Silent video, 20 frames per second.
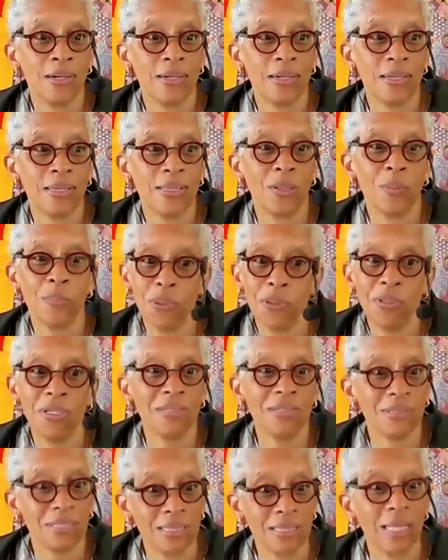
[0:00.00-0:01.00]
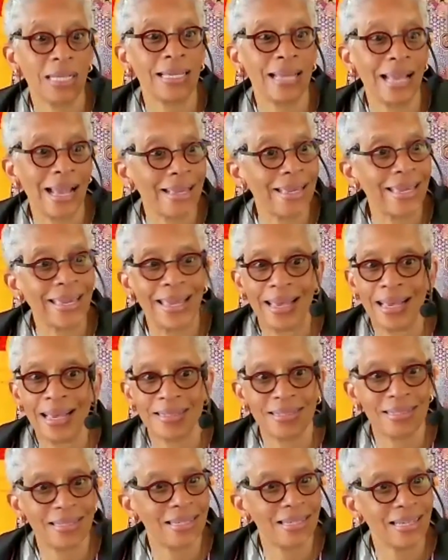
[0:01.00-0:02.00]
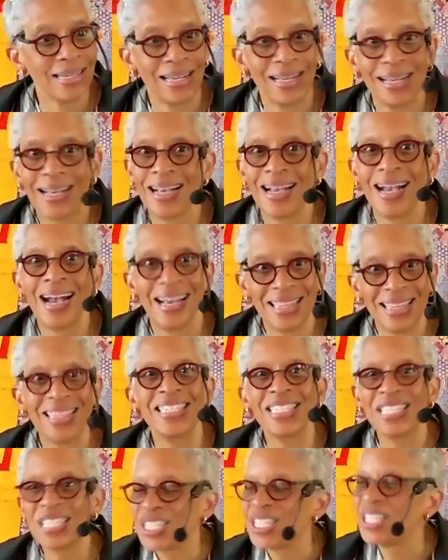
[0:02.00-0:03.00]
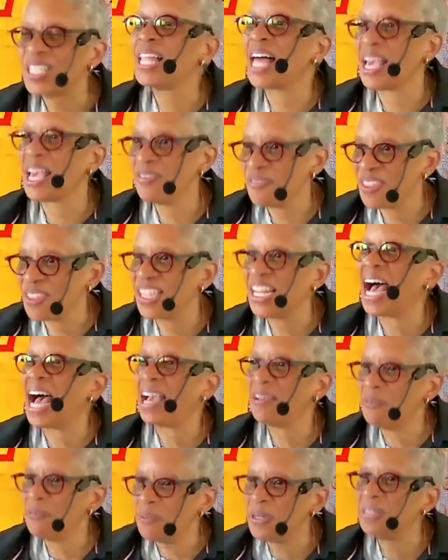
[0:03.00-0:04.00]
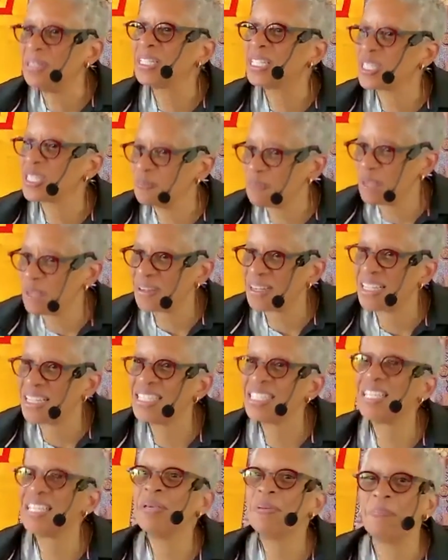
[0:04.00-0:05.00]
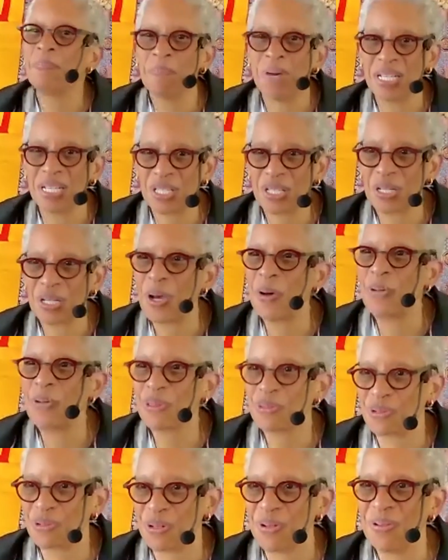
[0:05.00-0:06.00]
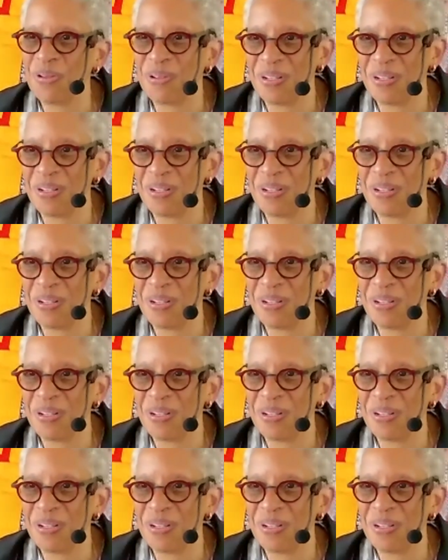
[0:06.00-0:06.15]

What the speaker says: And the Buddha was like, I can't. This is the life that I will experience, must go through.